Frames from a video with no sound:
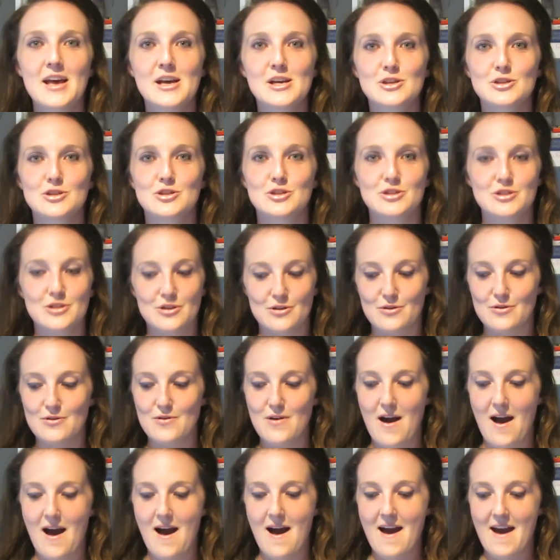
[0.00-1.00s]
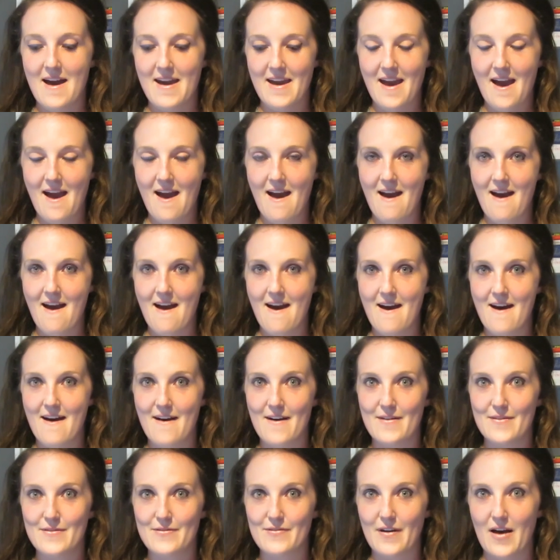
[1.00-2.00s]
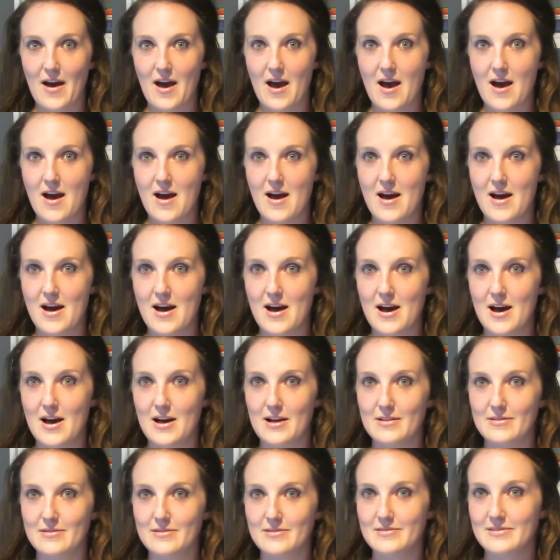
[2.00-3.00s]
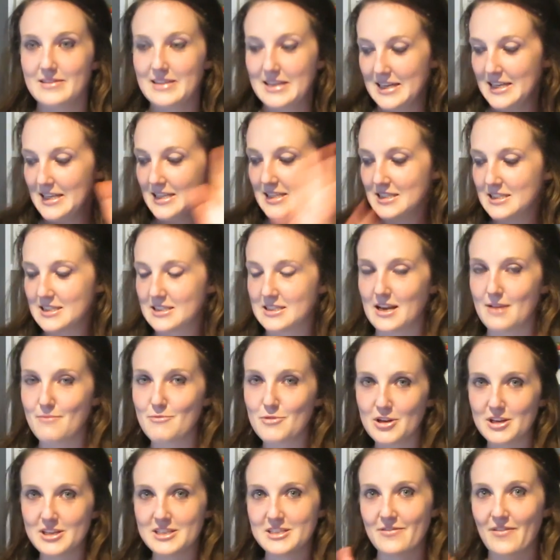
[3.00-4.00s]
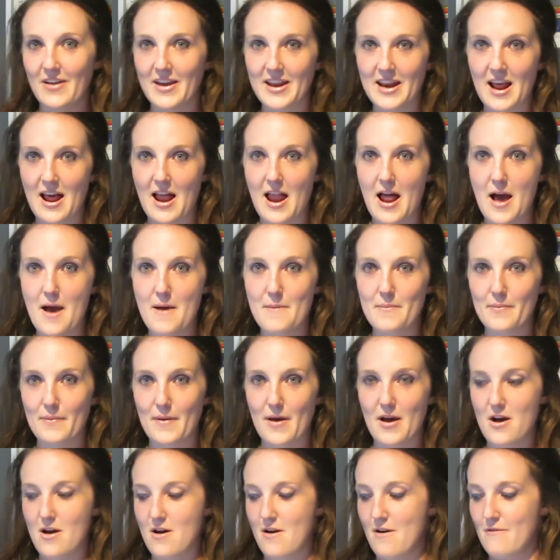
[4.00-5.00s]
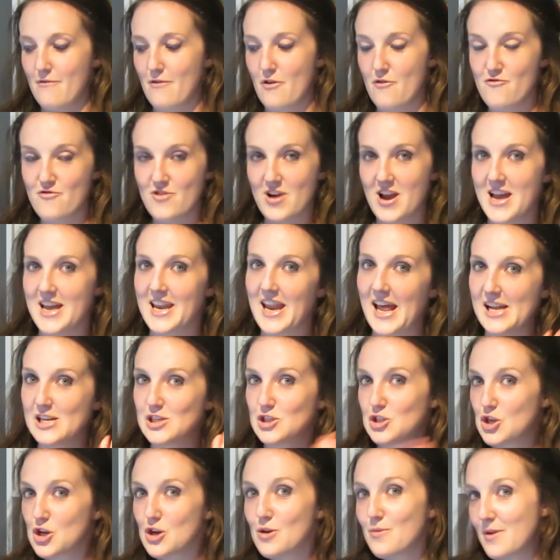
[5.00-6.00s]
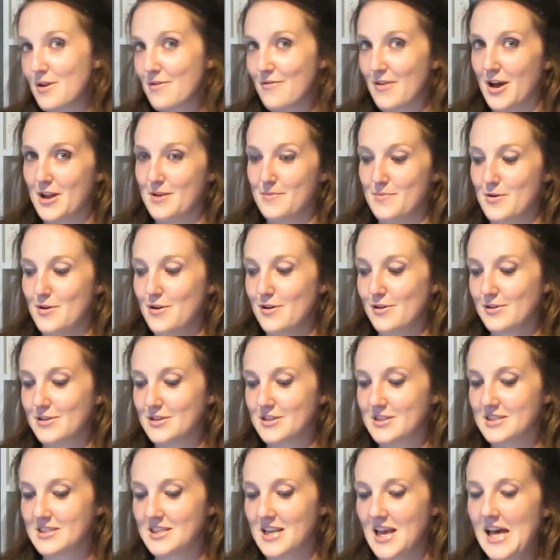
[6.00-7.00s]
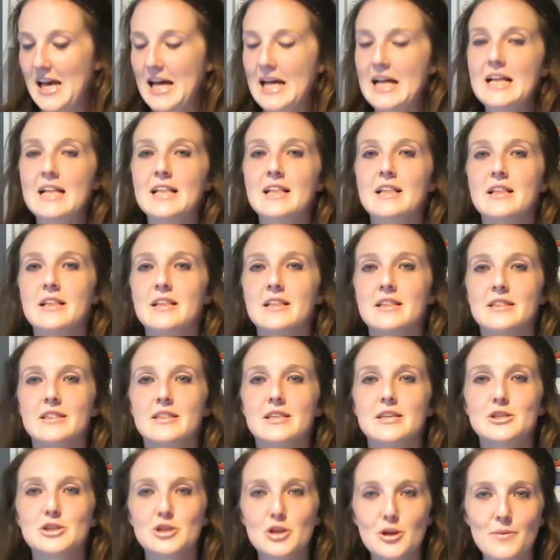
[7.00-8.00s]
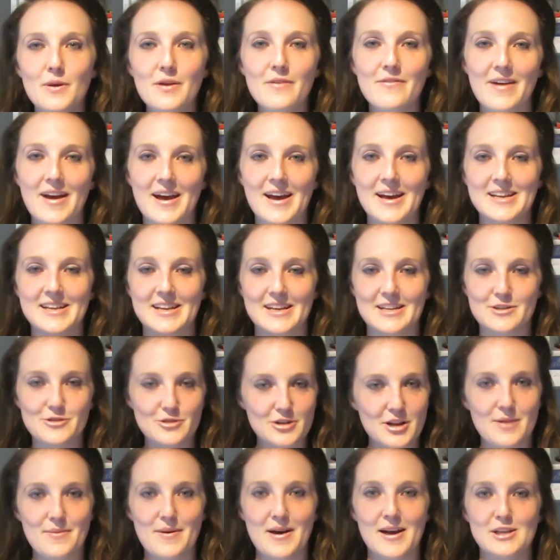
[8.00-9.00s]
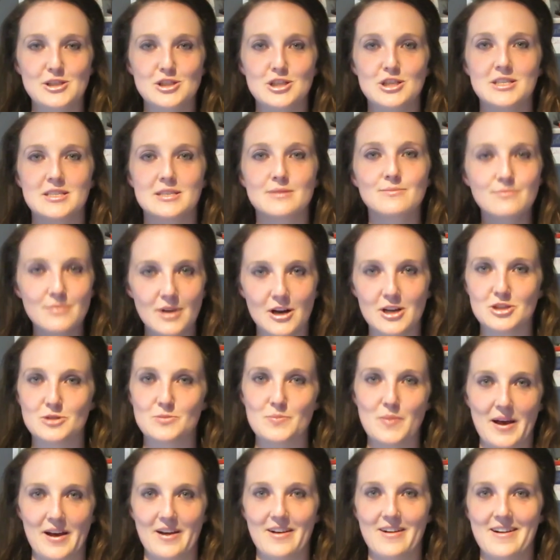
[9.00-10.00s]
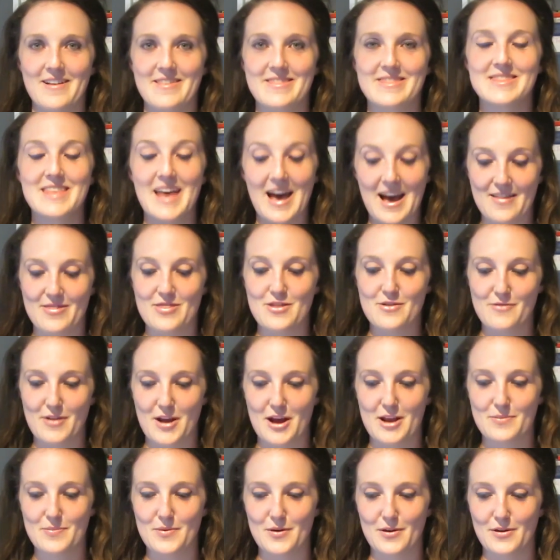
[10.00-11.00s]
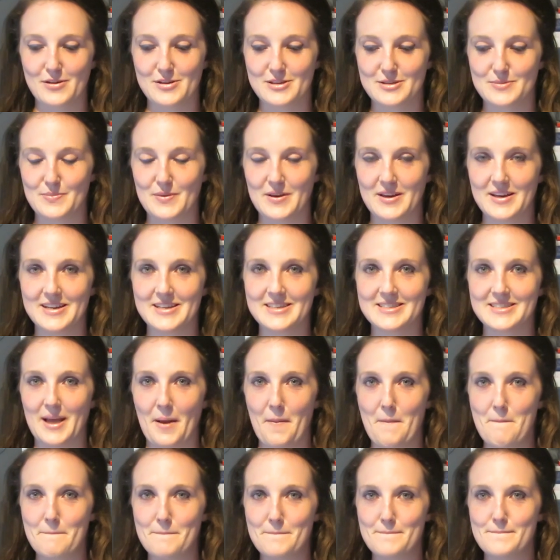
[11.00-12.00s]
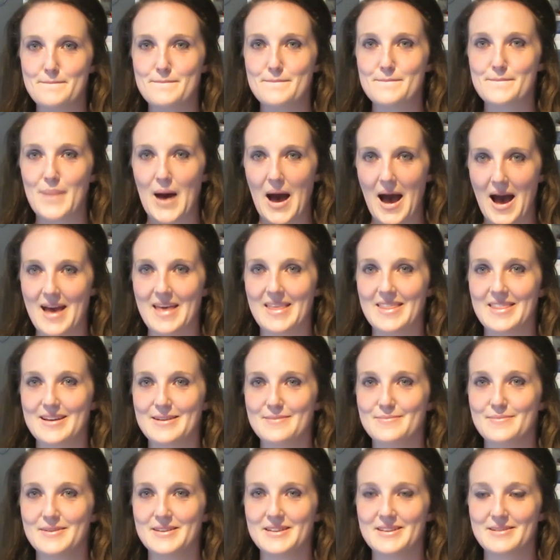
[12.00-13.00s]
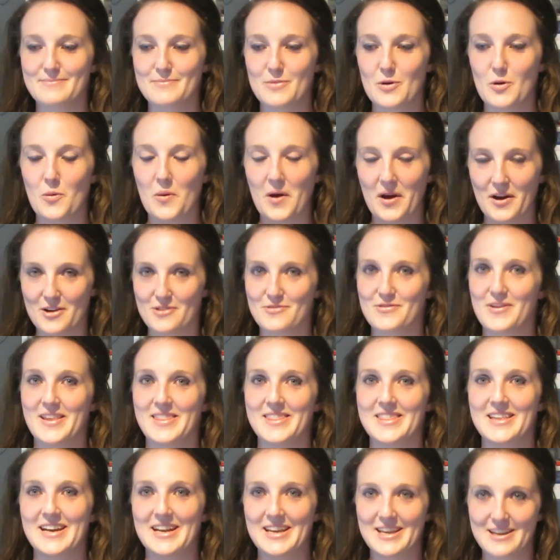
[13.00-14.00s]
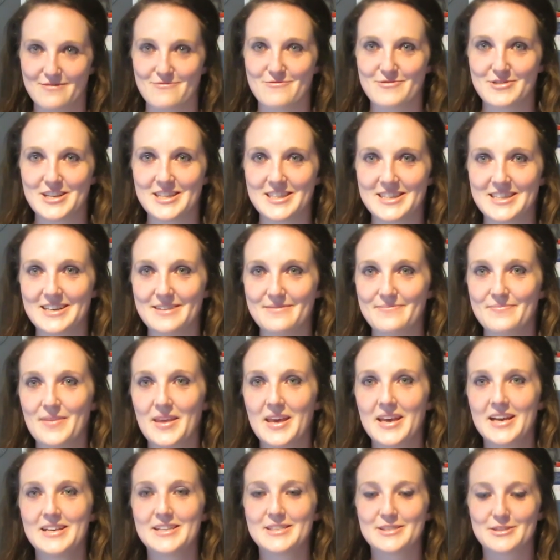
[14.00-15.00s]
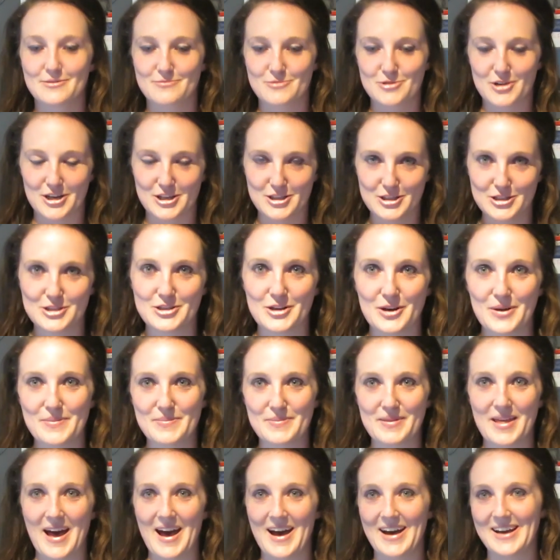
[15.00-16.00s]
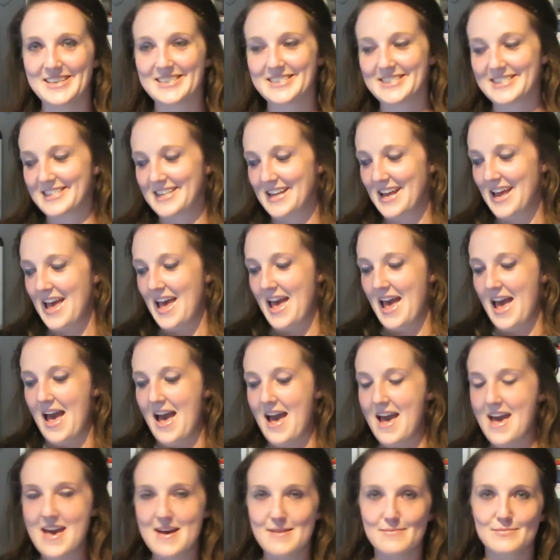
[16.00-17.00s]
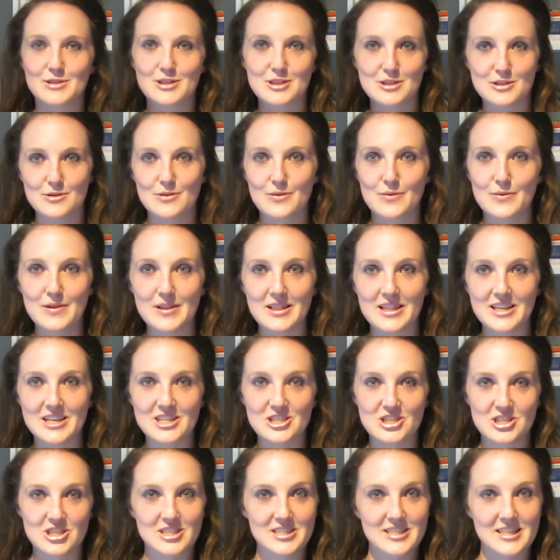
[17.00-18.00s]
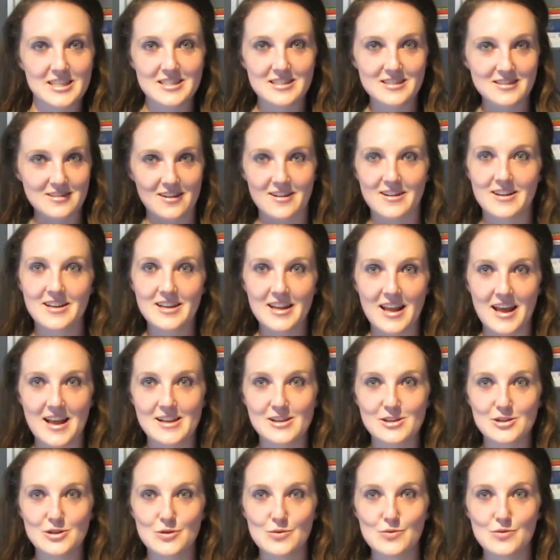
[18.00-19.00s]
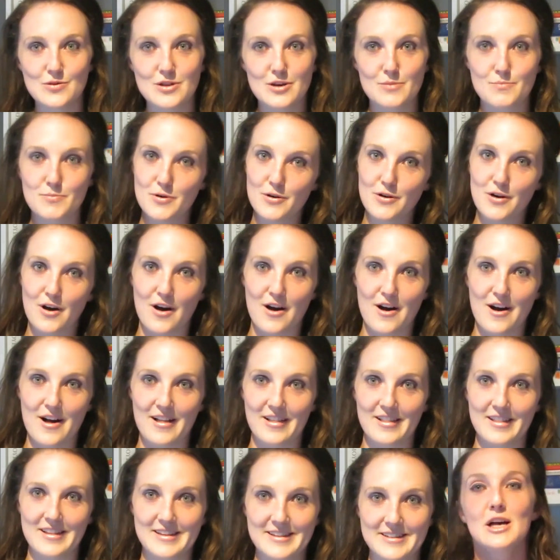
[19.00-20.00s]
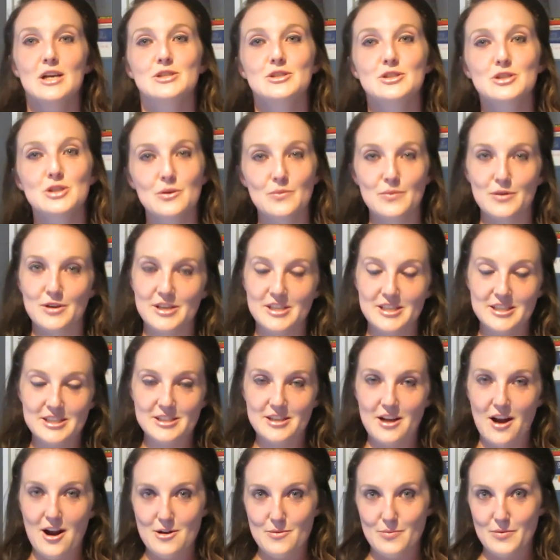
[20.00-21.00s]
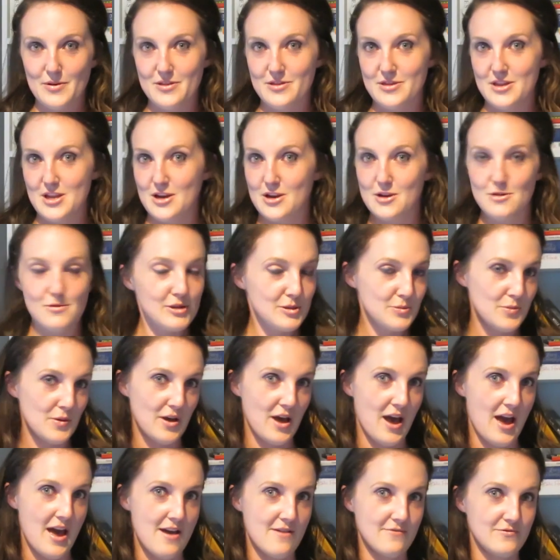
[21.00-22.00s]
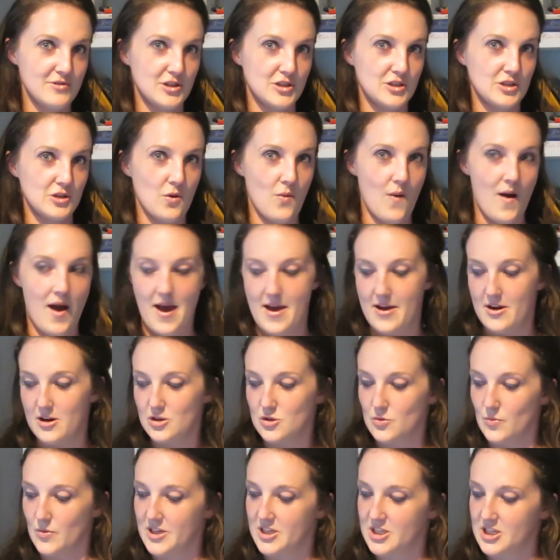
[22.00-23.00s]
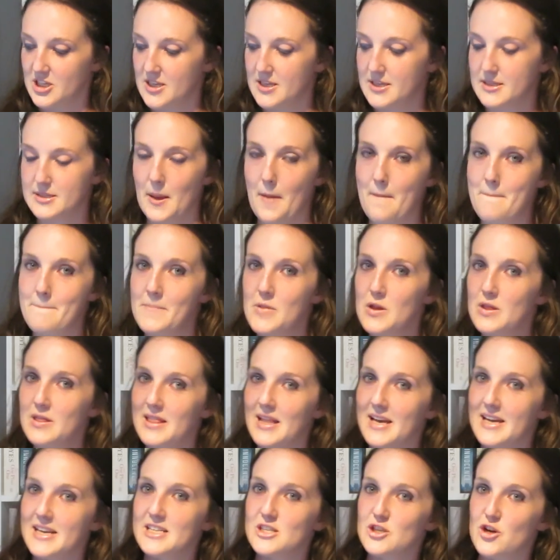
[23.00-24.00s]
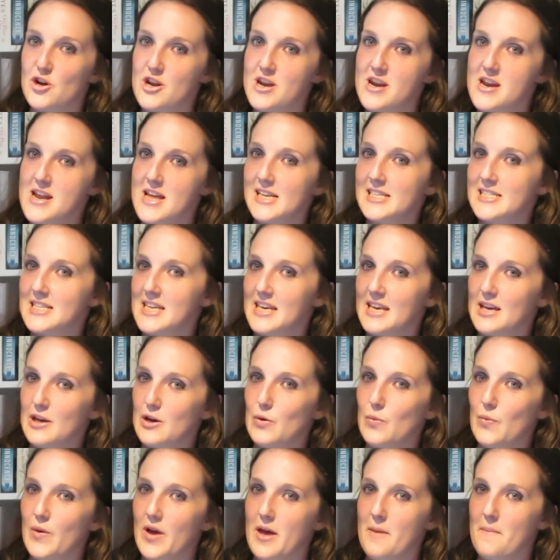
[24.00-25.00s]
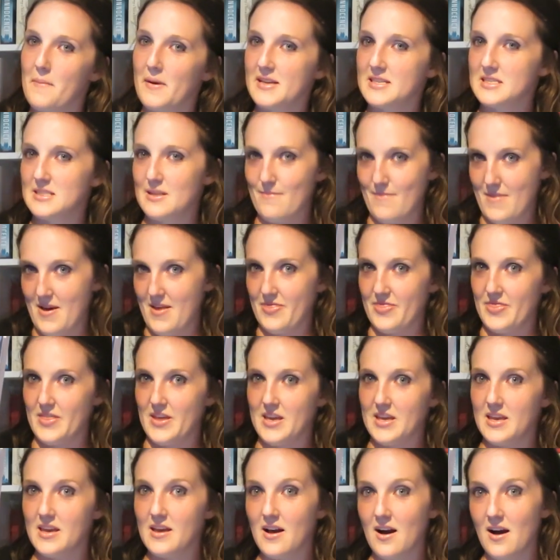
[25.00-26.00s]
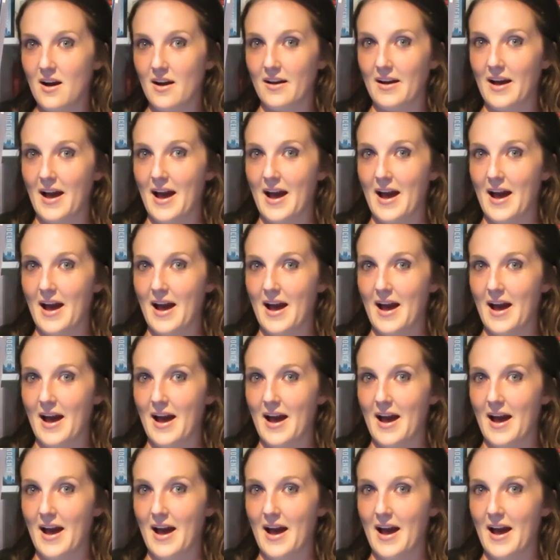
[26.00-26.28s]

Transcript: So I have a list, I'm going to divide it up, of read and to be read books. The to be read, as you can imagine, is much bigger than the read books because I buy them at a quicker rate than I can read them, so I'm trying to stop that. So let's just get started into the book haul. So we're going to start with the newest book I have just acquired, which is Moonlight on Nightingale Way by Samantha Young.